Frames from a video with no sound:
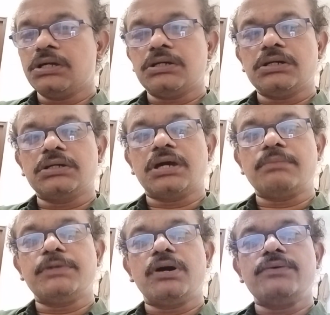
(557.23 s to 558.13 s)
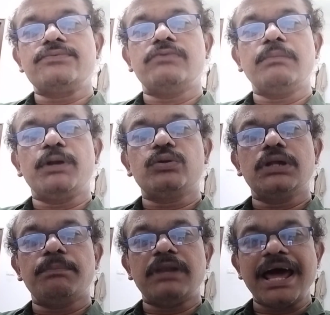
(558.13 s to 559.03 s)
karma of one
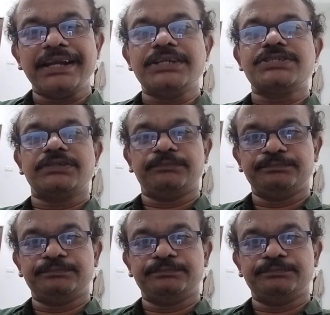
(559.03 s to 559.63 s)
particular planet.